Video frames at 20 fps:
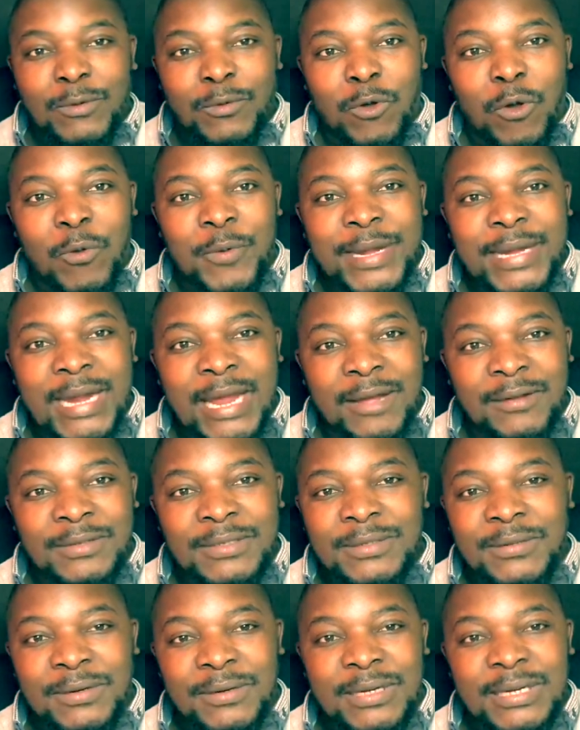going
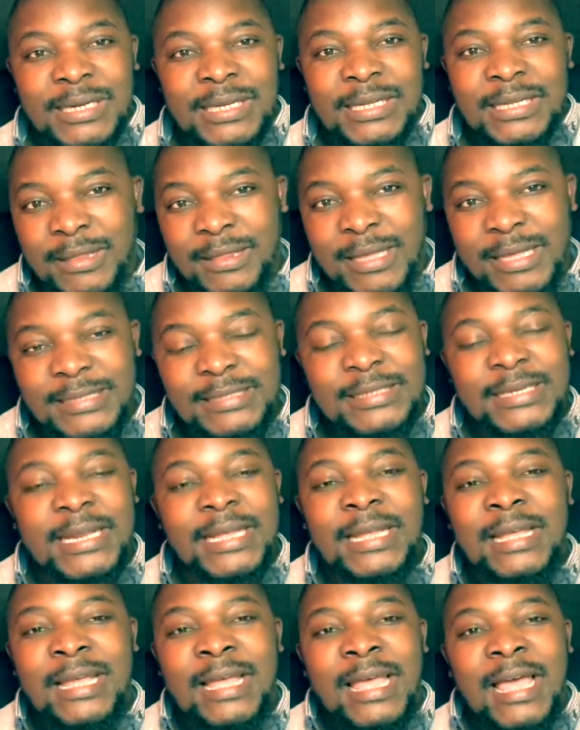out on the
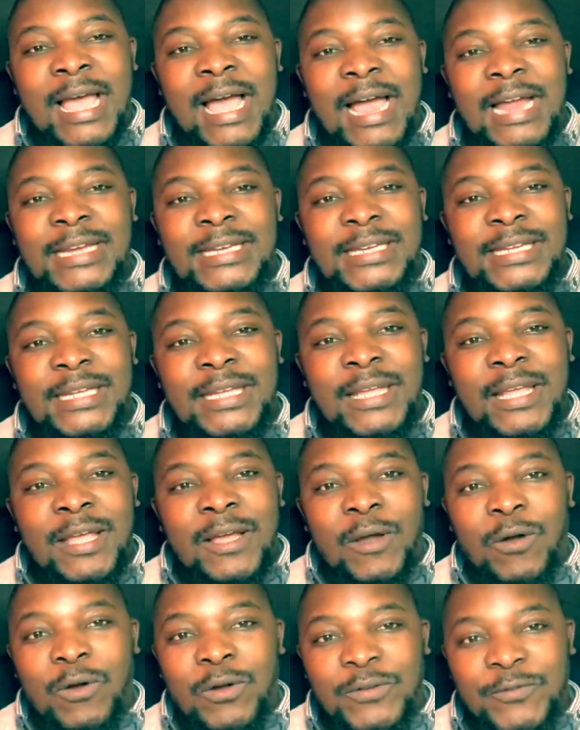Thursday, and
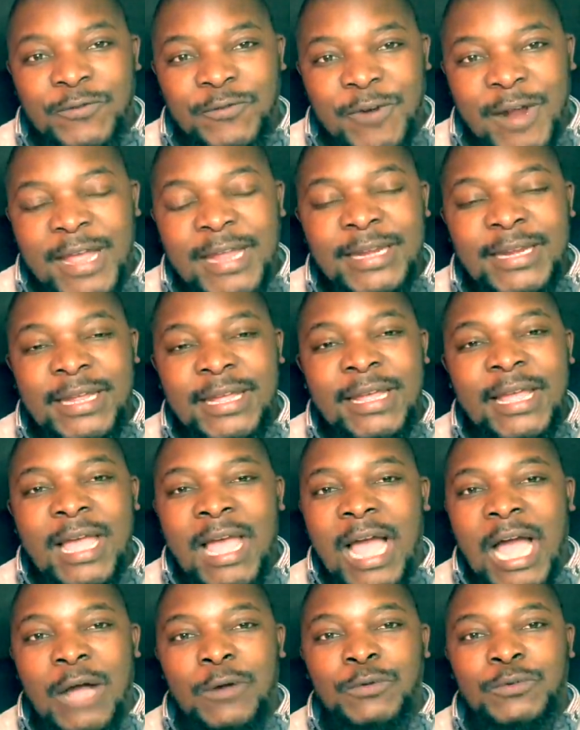on Friday
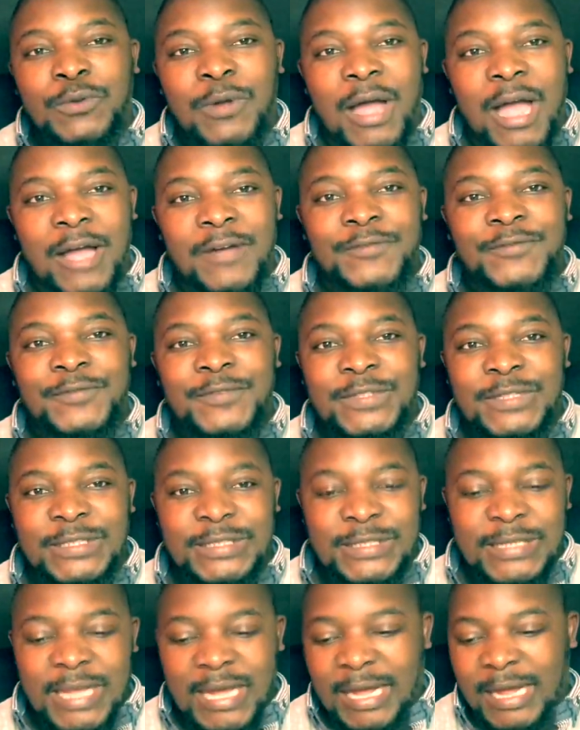I would have
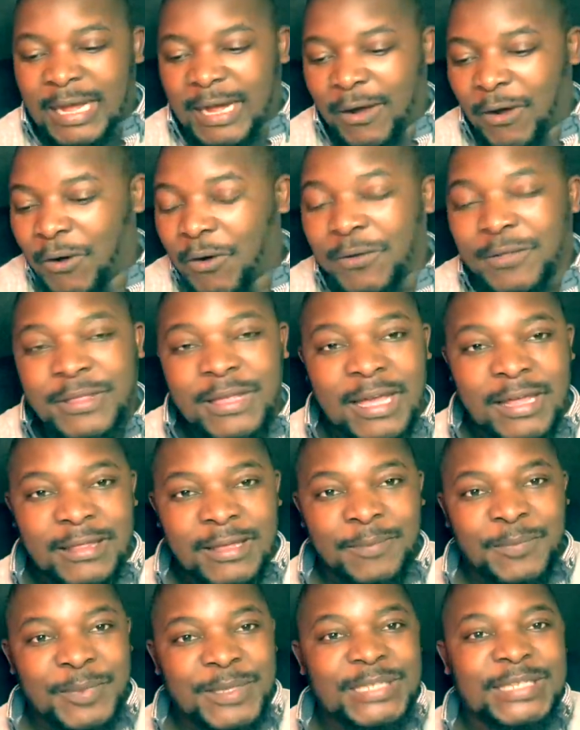all the
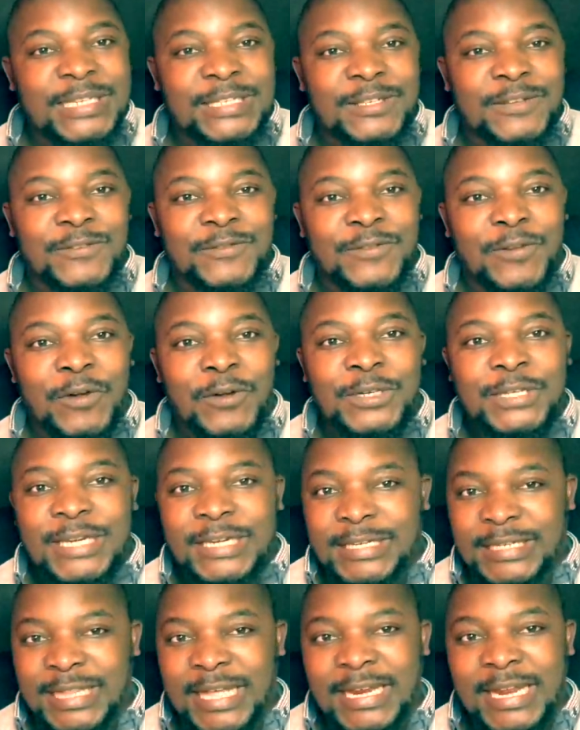other pieces of
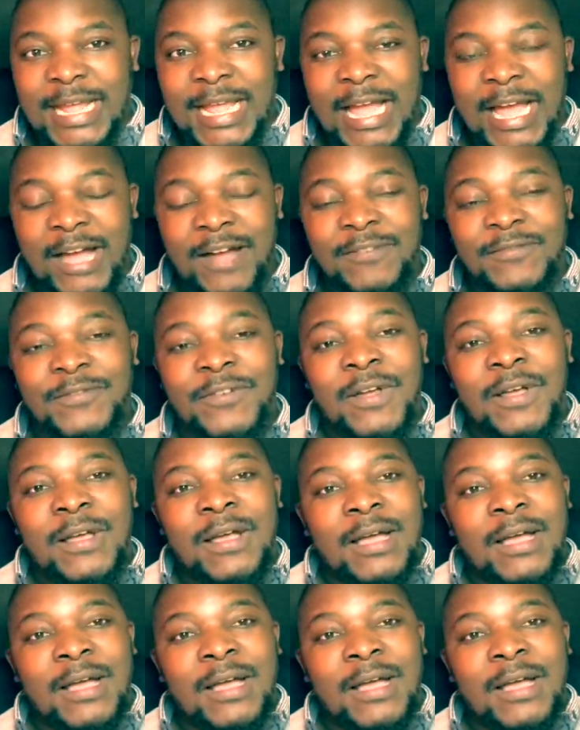content that I have